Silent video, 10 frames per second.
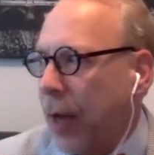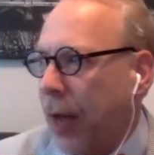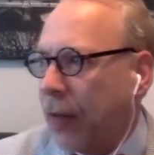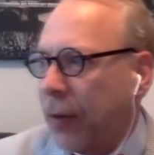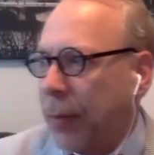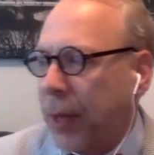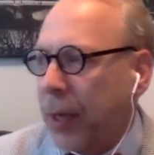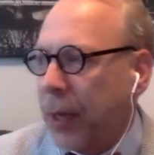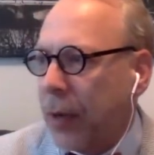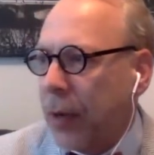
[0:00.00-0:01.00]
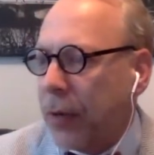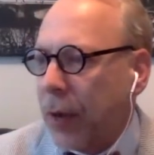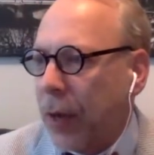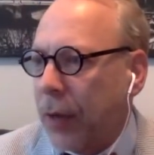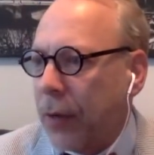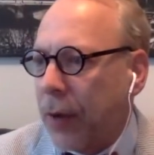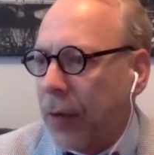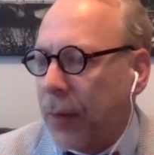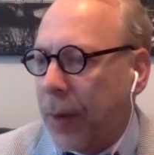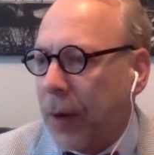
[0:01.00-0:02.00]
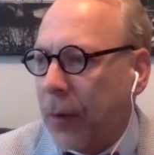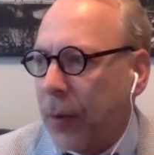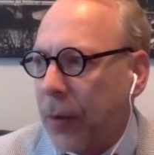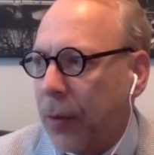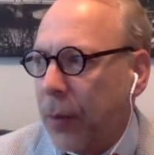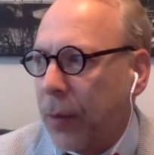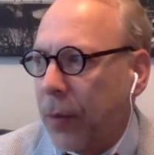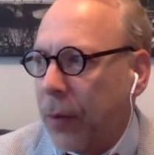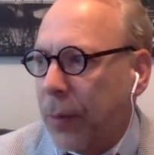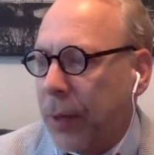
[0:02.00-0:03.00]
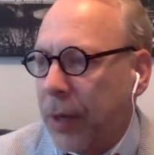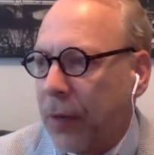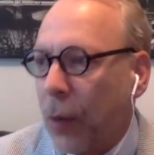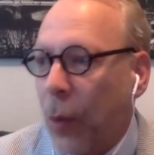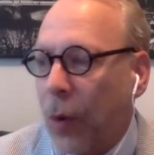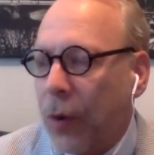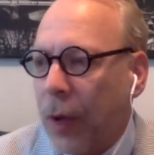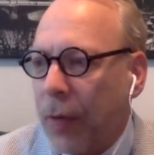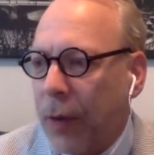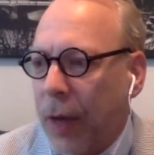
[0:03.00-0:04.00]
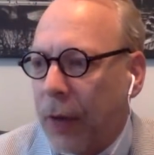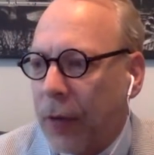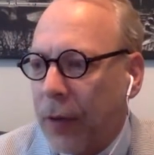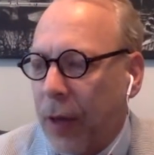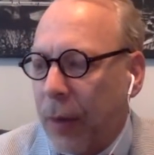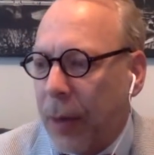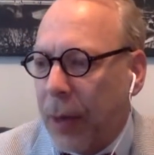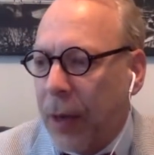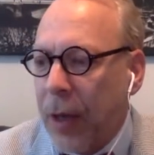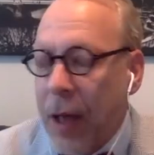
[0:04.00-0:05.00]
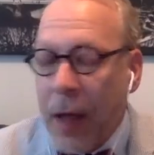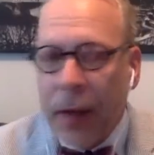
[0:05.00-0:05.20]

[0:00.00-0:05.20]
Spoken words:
actually being entirely transparent with your opinions, or you haven't actually thought about the